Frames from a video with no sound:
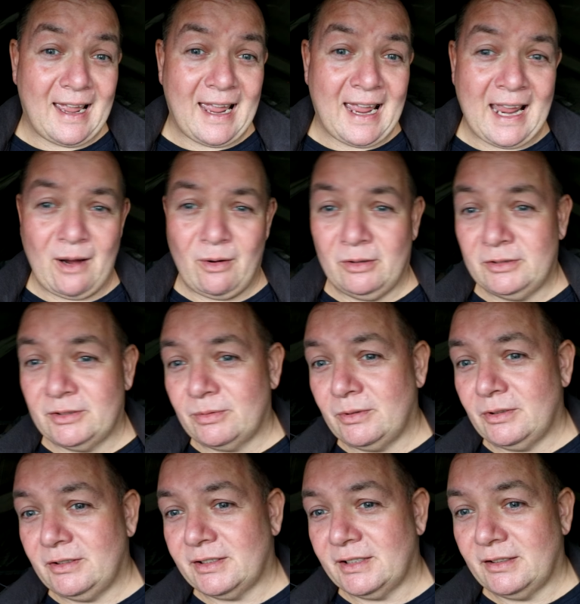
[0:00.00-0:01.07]
hours.
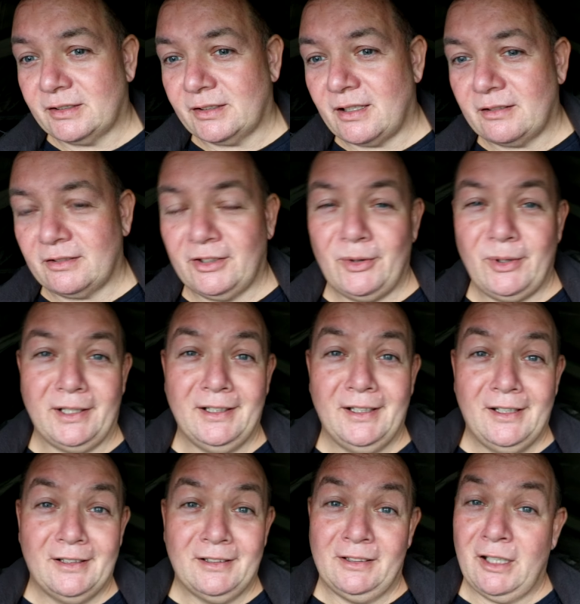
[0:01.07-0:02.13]
What is this duck doing?
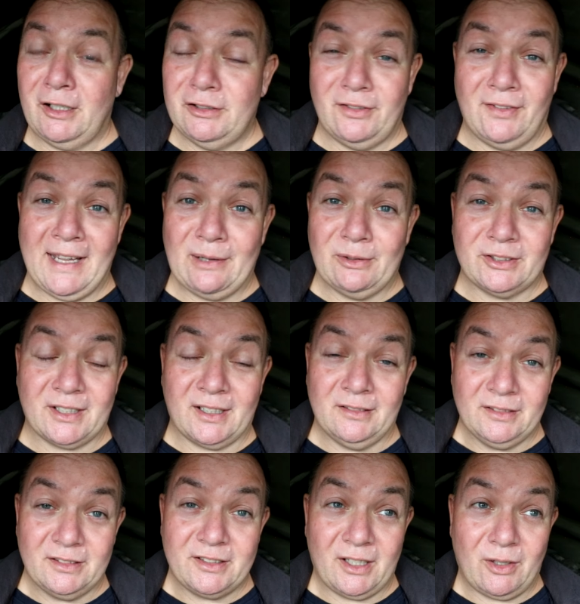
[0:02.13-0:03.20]
Loads of hours
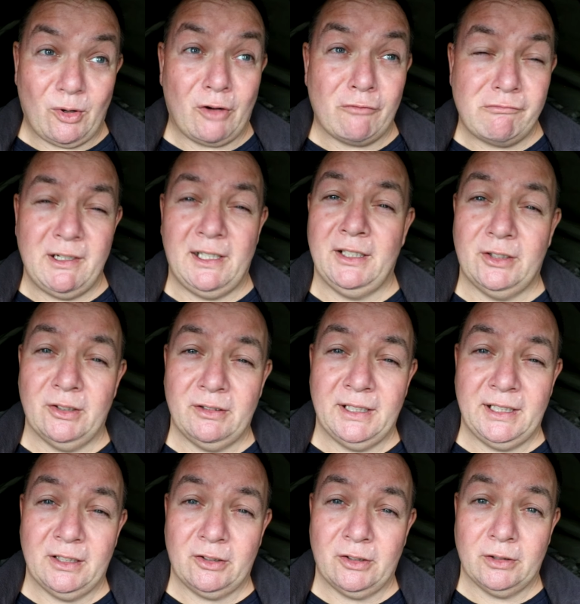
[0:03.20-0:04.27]
done, so I really do
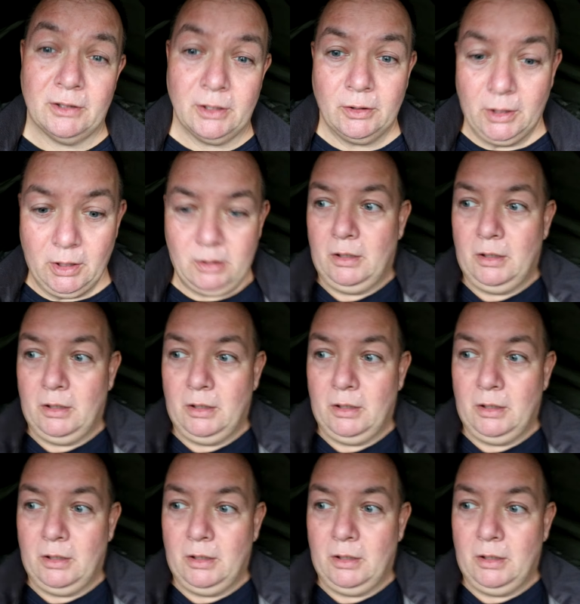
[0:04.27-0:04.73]
need a good look.